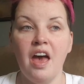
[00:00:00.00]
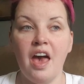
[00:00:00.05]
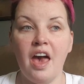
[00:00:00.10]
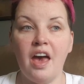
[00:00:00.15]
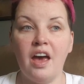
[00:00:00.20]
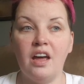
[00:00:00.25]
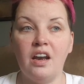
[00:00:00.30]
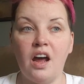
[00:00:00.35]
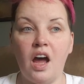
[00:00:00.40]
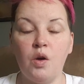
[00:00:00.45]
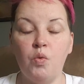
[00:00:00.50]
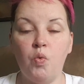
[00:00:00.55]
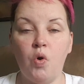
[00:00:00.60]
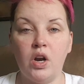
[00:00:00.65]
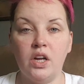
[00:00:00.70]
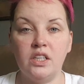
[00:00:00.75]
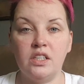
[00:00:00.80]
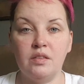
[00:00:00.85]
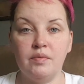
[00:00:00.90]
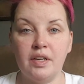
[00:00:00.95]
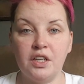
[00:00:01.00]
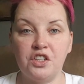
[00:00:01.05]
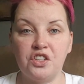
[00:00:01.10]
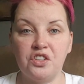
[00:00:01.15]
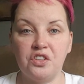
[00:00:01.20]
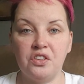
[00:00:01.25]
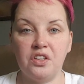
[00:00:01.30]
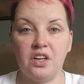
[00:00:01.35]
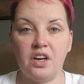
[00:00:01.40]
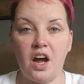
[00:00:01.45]
and I wanted to make
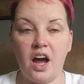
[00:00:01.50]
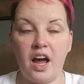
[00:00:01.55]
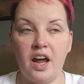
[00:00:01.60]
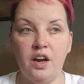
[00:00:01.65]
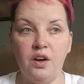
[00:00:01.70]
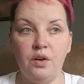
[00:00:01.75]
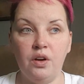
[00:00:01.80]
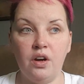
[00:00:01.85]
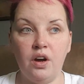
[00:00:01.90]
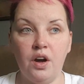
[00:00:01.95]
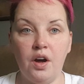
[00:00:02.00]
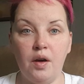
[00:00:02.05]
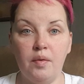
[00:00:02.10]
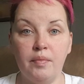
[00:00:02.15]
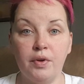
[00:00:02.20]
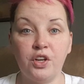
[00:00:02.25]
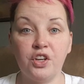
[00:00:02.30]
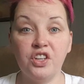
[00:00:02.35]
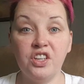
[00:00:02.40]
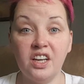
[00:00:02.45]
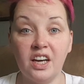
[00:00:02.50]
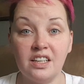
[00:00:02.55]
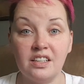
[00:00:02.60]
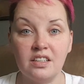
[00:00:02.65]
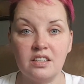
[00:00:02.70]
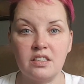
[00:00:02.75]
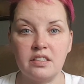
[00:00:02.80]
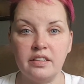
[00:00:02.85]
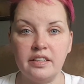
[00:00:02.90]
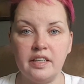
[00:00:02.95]
sure that I could get
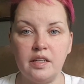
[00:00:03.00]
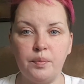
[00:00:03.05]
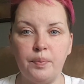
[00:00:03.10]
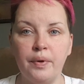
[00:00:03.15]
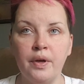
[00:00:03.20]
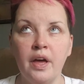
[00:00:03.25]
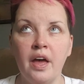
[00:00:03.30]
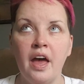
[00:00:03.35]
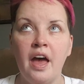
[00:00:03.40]
to sleep